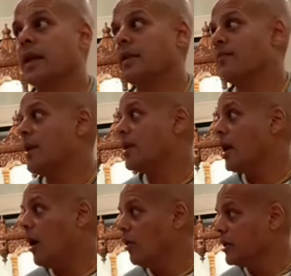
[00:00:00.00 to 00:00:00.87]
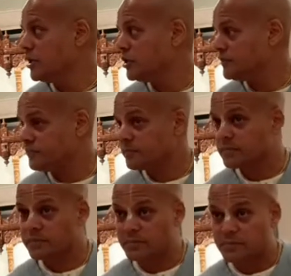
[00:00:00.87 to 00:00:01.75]
And if that knowledge
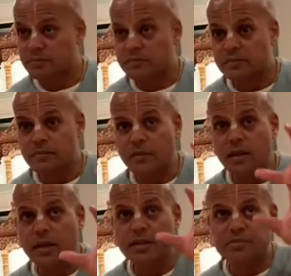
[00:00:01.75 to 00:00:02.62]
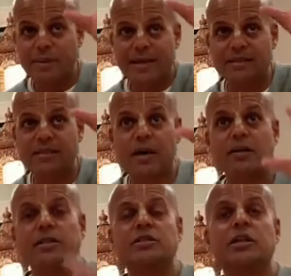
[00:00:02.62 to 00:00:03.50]
is passed
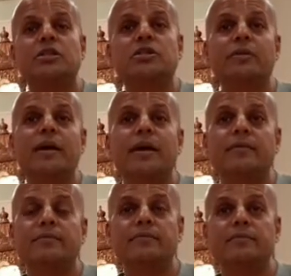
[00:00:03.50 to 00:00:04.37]
down in such a way,